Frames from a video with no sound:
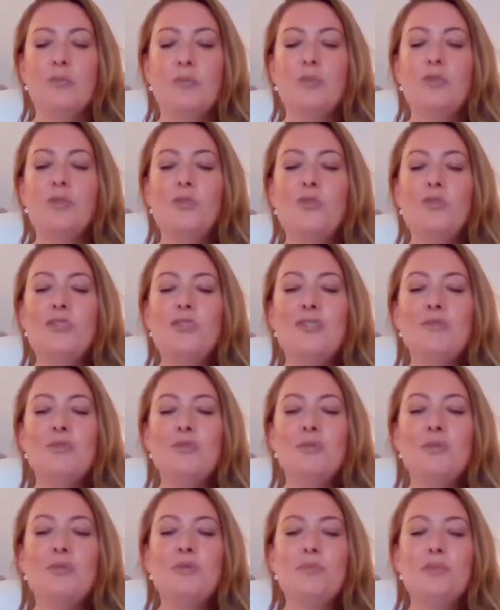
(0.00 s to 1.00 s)
More
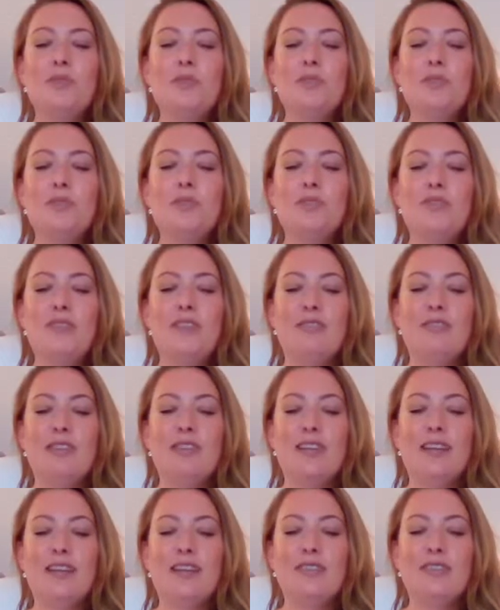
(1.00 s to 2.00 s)
and more beautifully
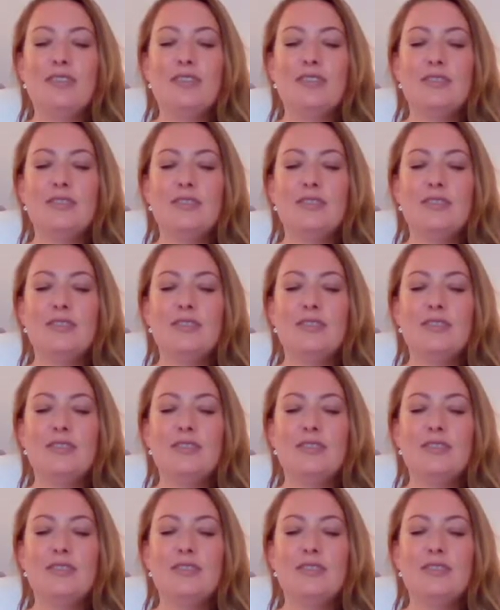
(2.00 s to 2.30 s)
relaxed.